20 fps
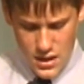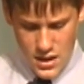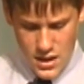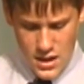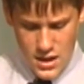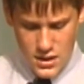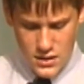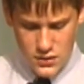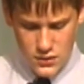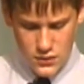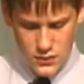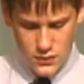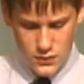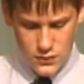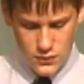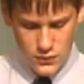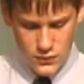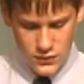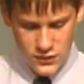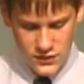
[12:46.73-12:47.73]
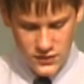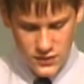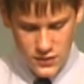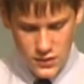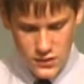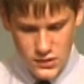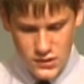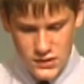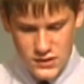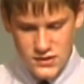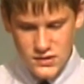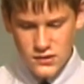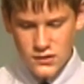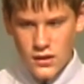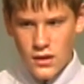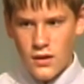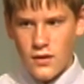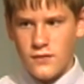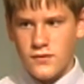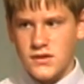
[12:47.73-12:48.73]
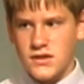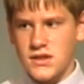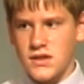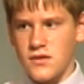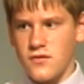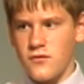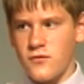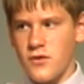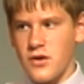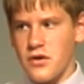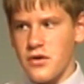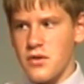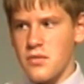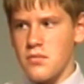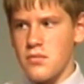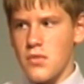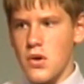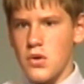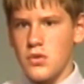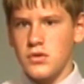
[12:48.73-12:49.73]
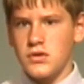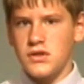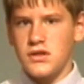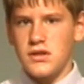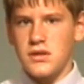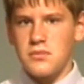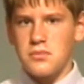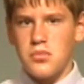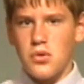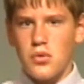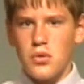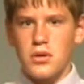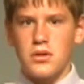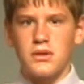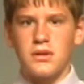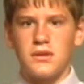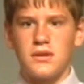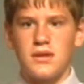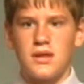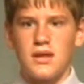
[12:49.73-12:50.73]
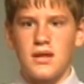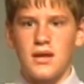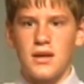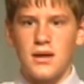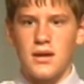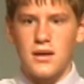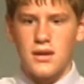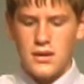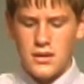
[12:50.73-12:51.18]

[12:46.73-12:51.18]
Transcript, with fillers: And with this love is the very most important thing.